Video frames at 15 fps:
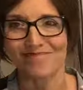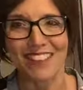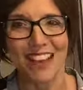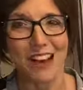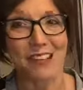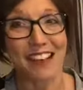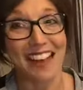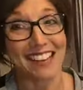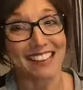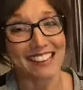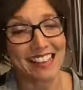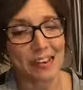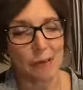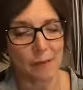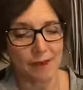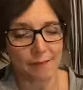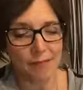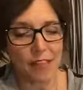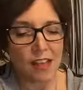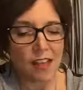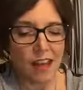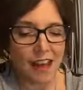Okay, anyway,
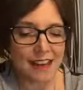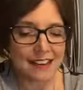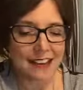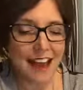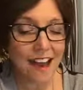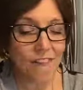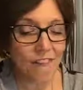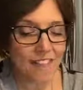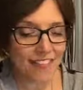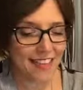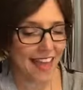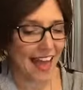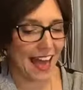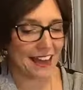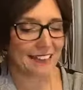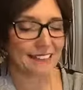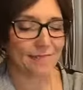enough of that.